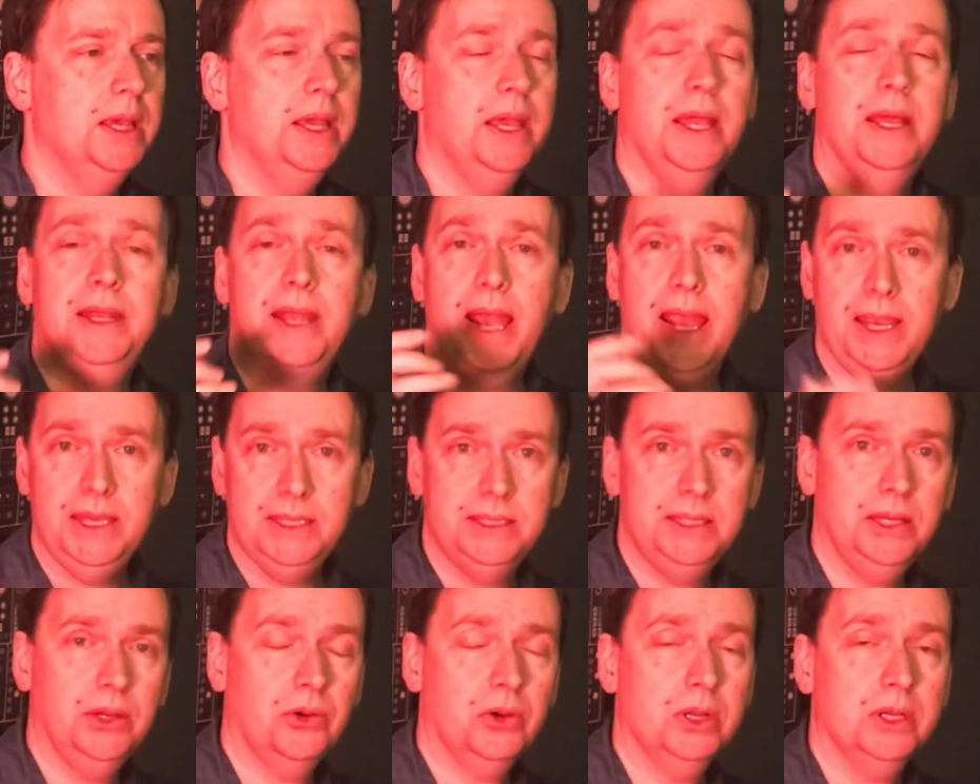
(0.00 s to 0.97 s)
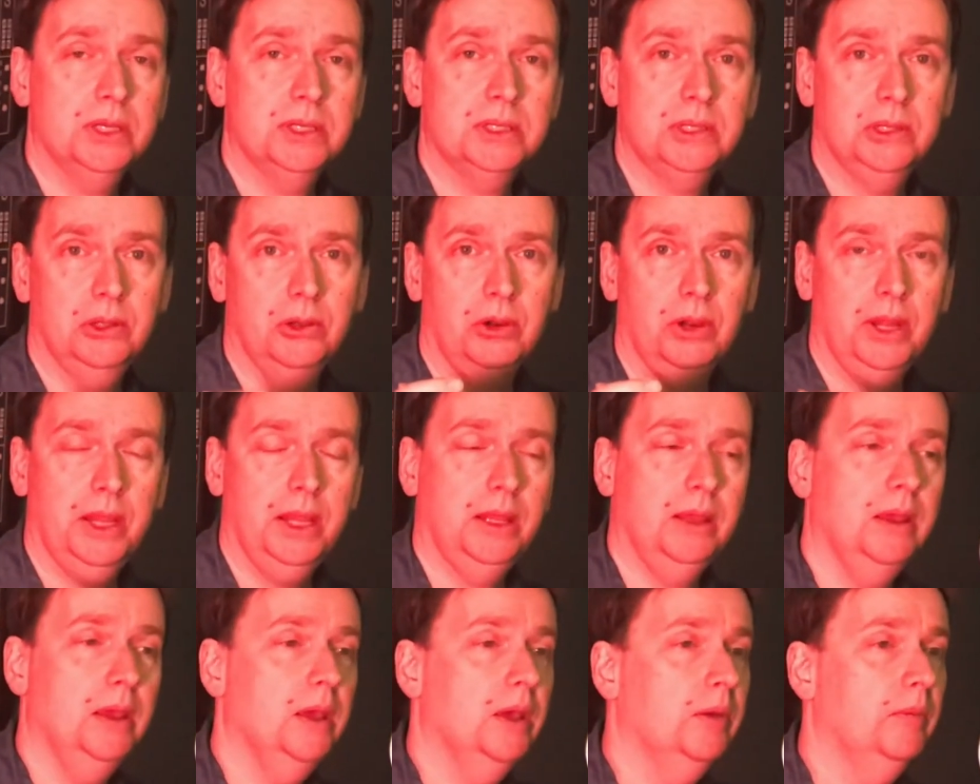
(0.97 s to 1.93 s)
and asynchronous learning
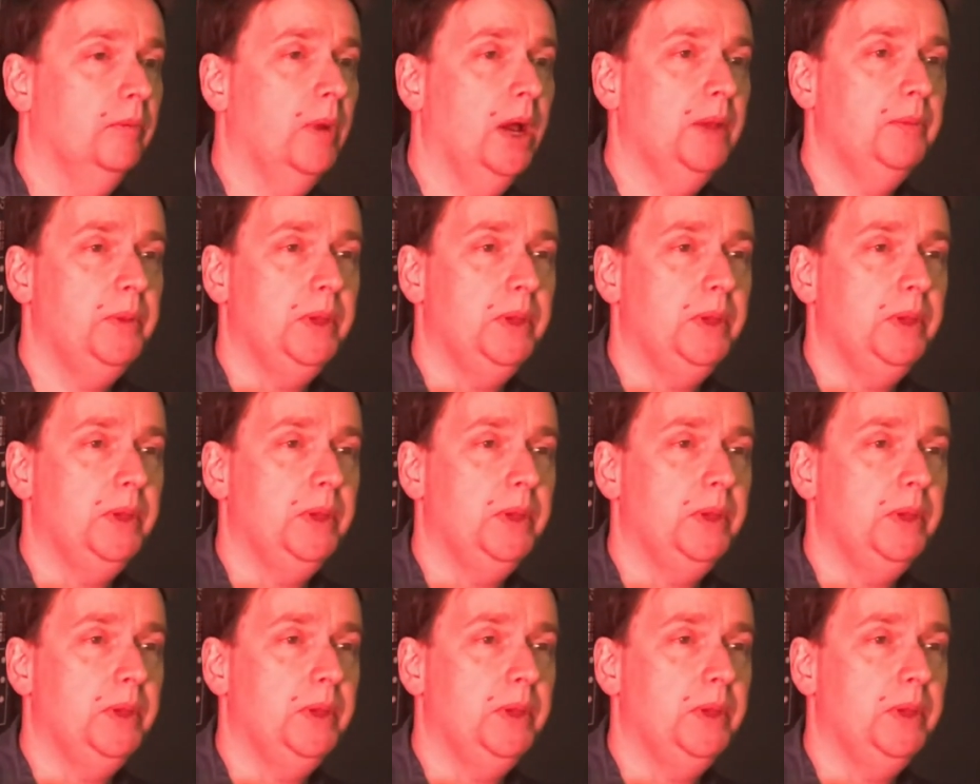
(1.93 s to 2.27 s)
might